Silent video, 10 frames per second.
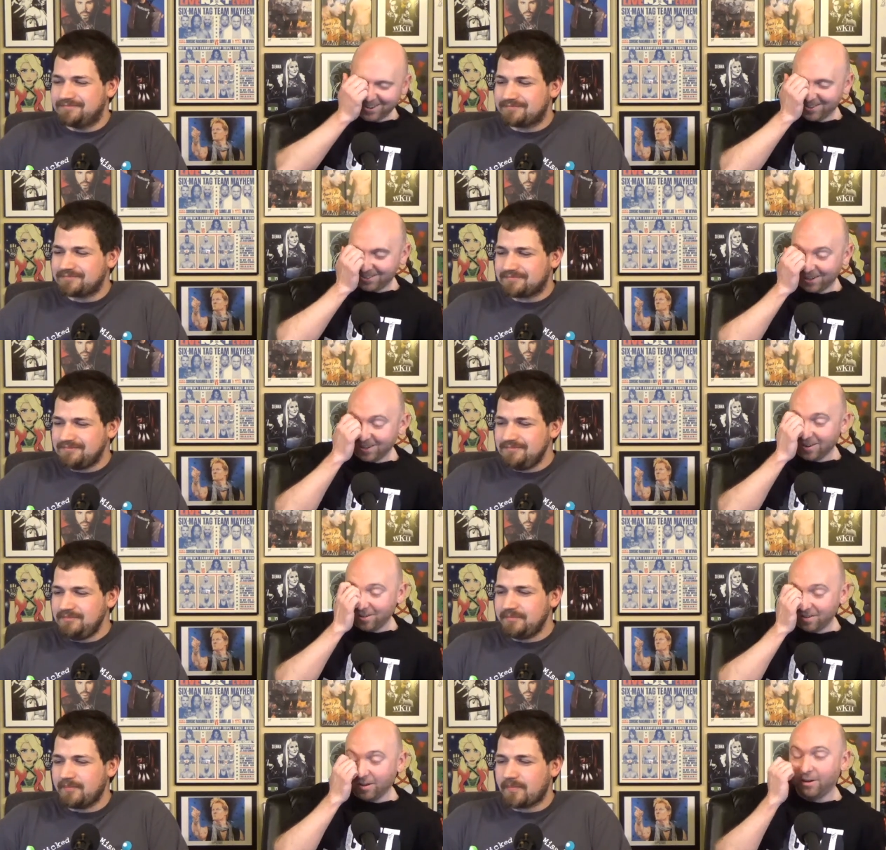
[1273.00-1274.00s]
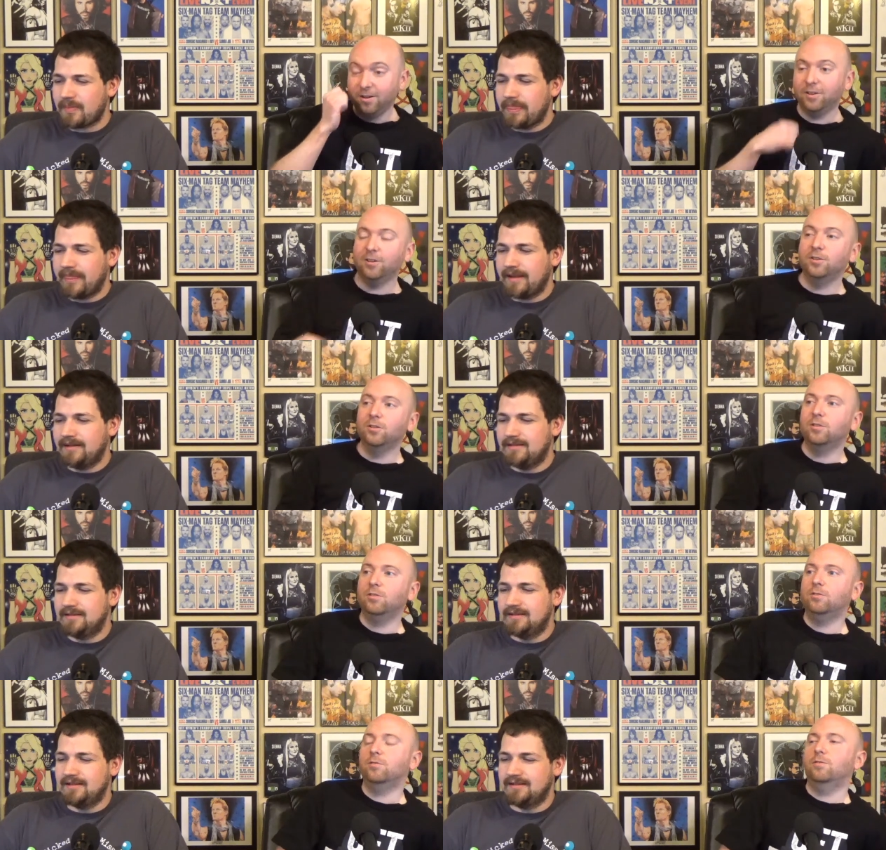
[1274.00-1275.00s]
Speaker 1: Kurt's like, "Uh, uh, uh I know you,
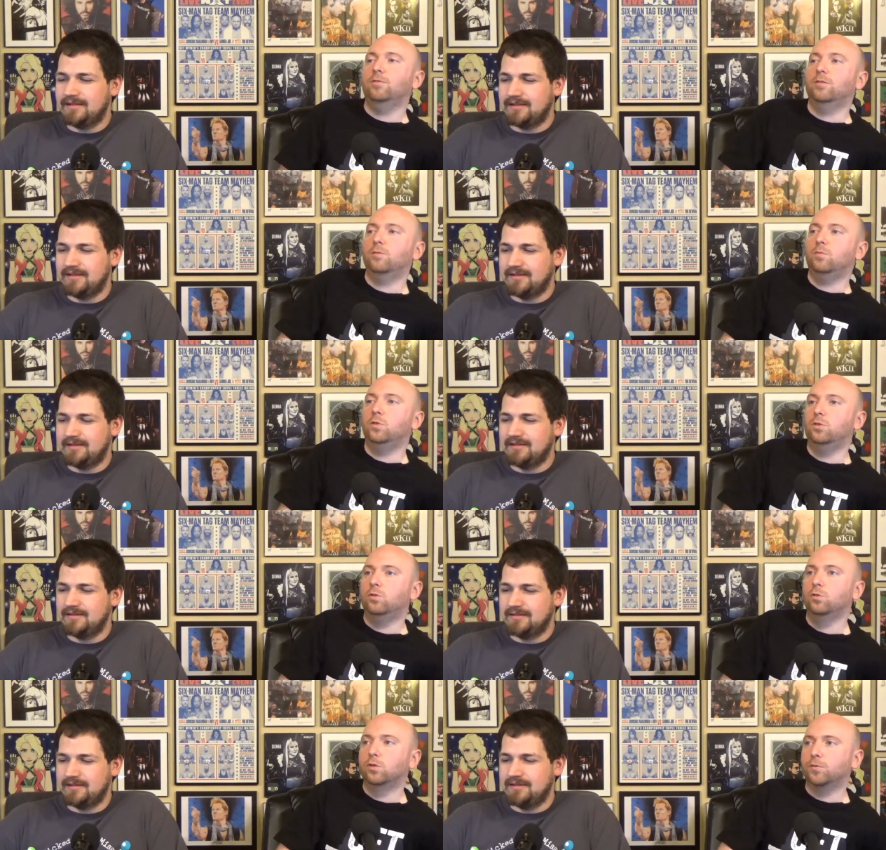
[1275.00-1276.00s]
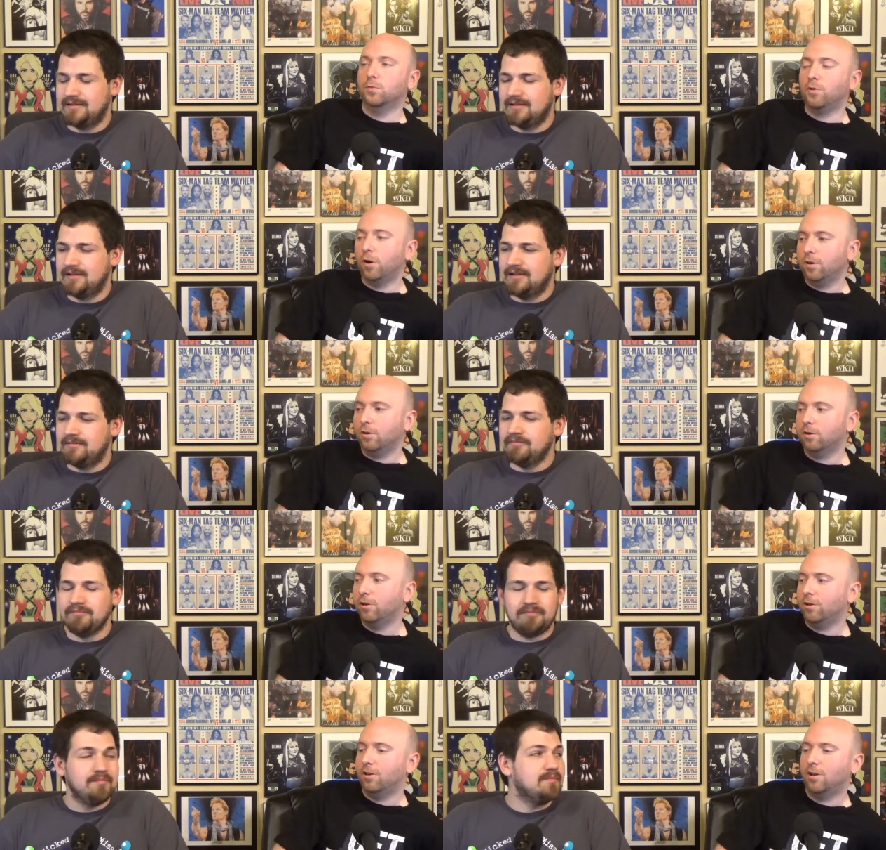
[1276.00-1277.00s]
you know, you're looking for a partner, and
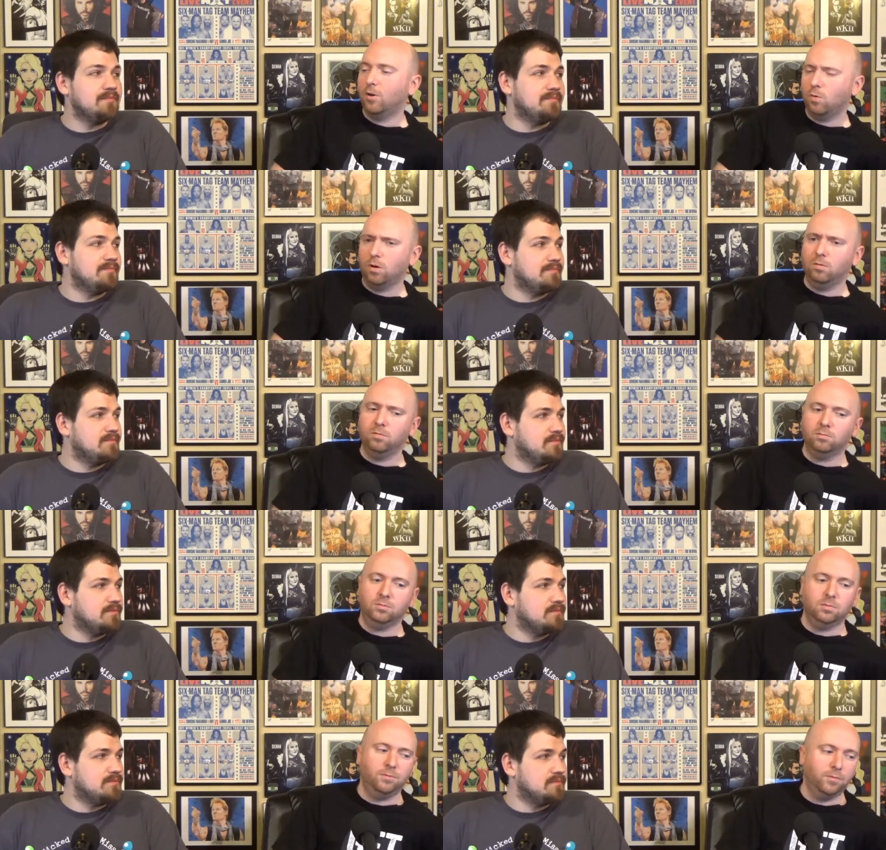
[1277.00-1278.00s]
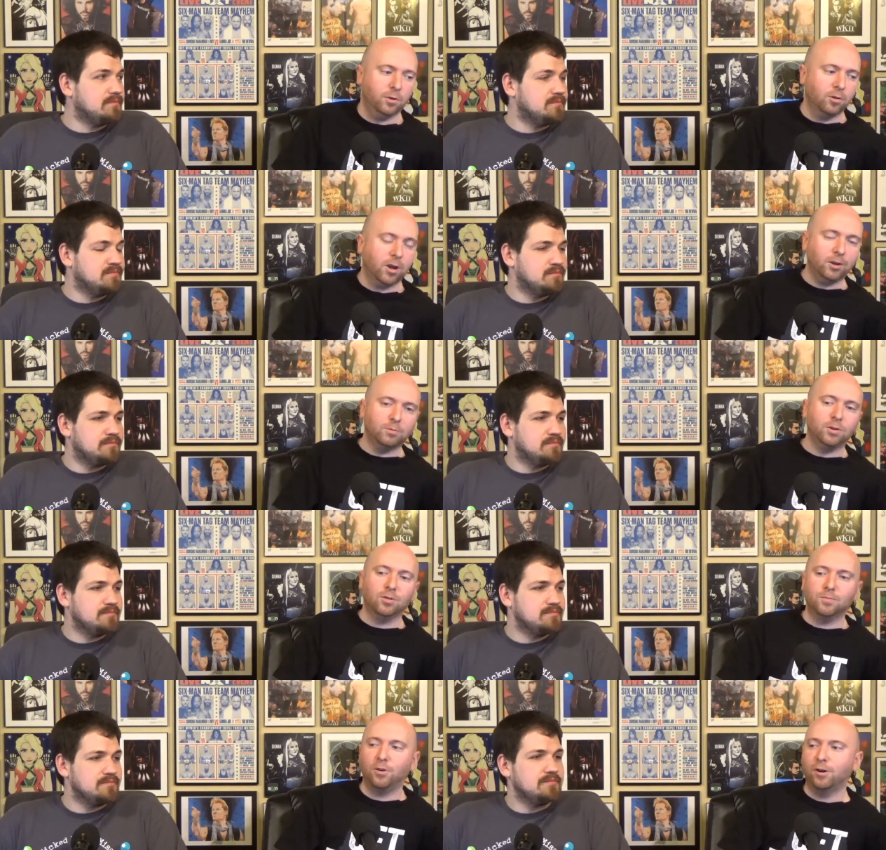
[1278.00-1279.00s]
uh, I figured I could be your
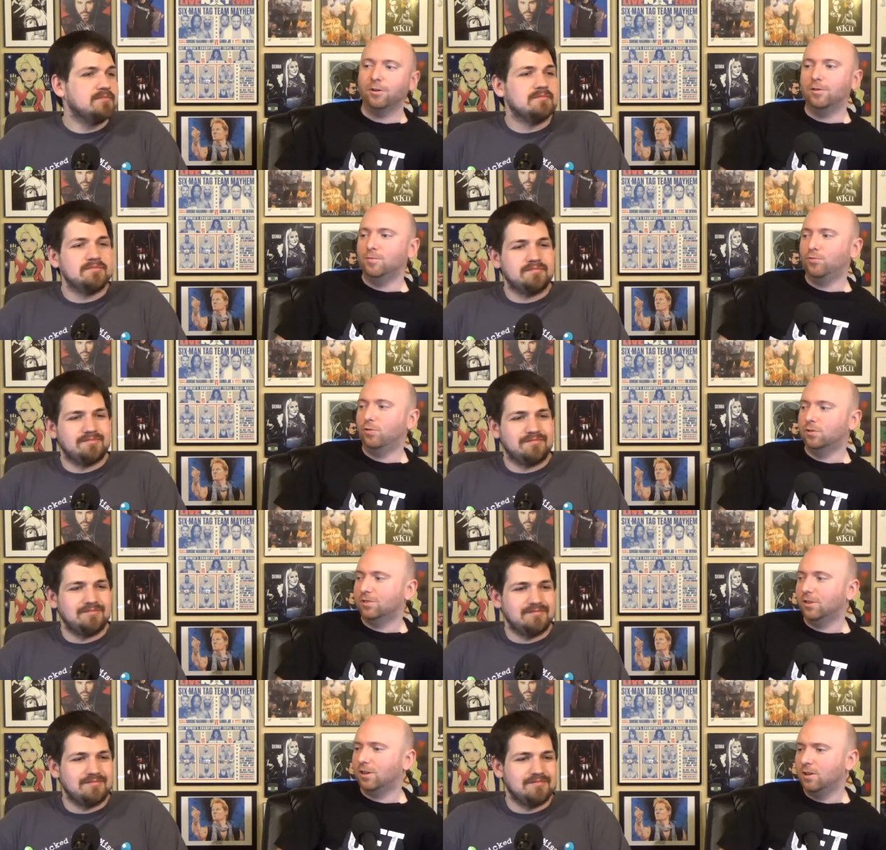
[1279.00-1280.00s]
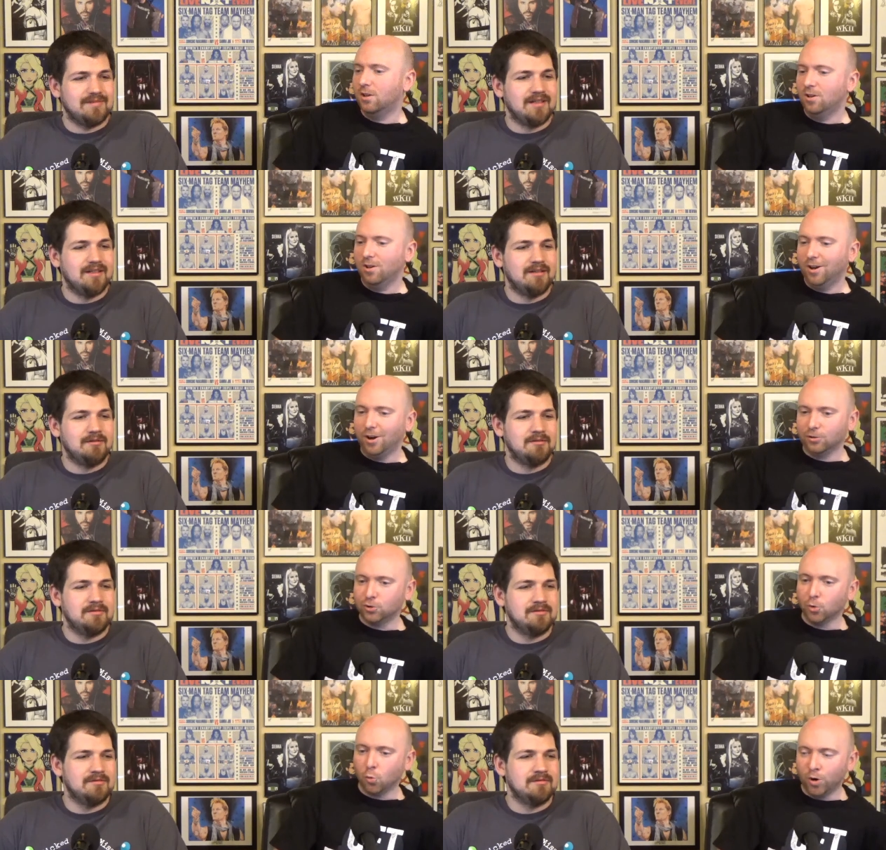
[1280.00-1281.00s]
partner. Braun's like, How's
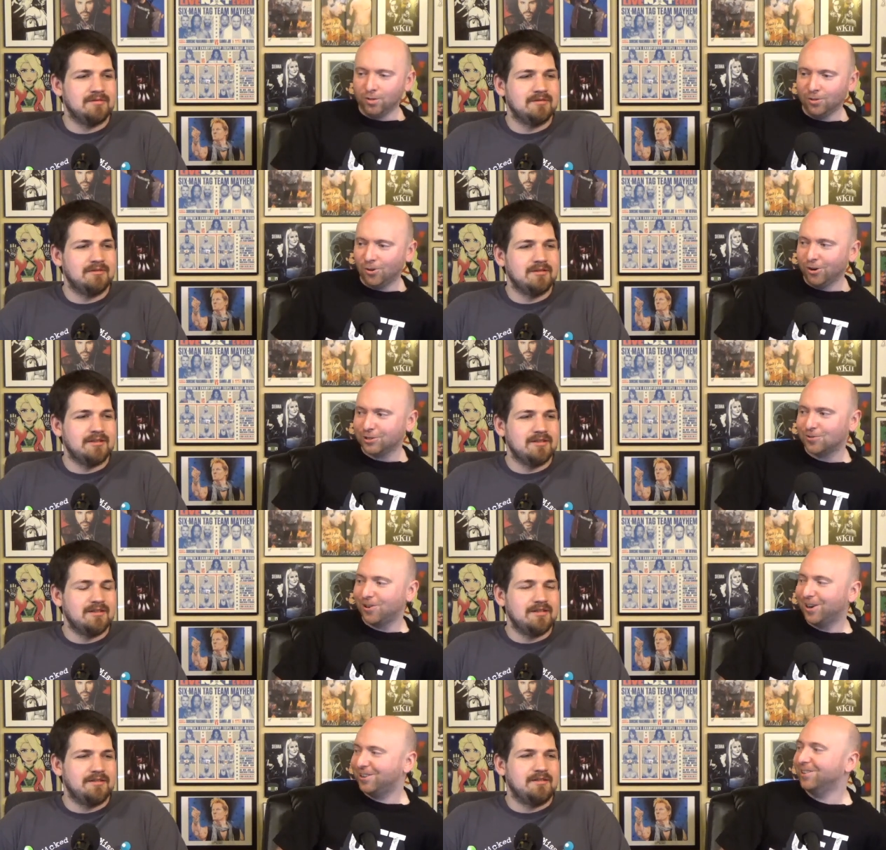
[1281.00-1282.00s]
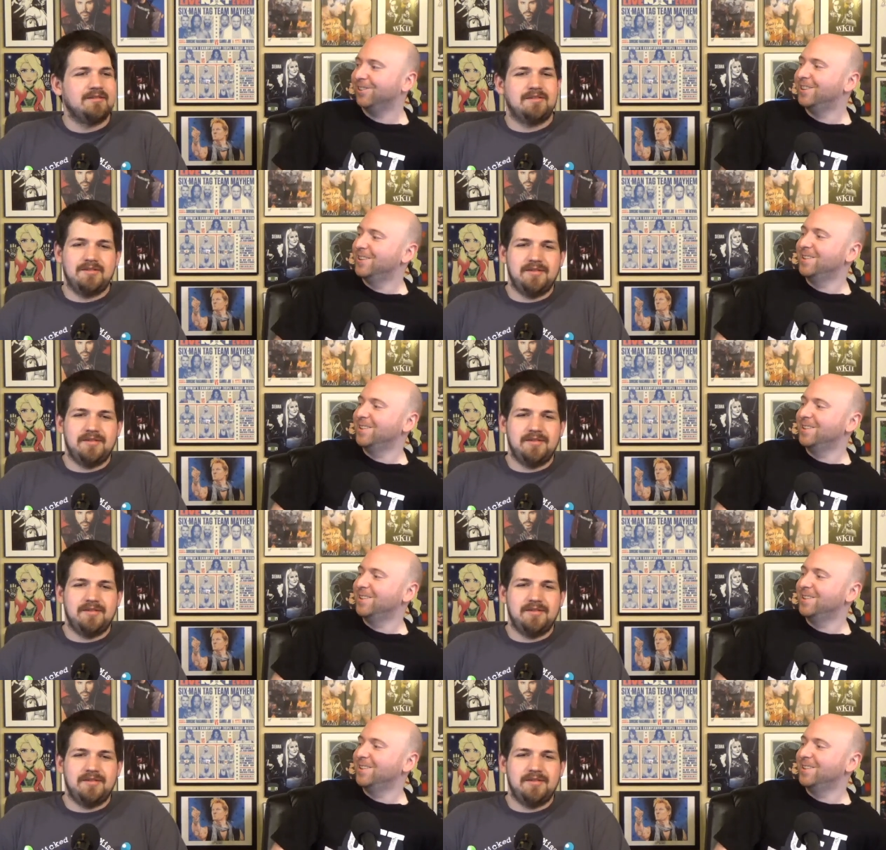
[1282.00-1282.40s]
your win loss record?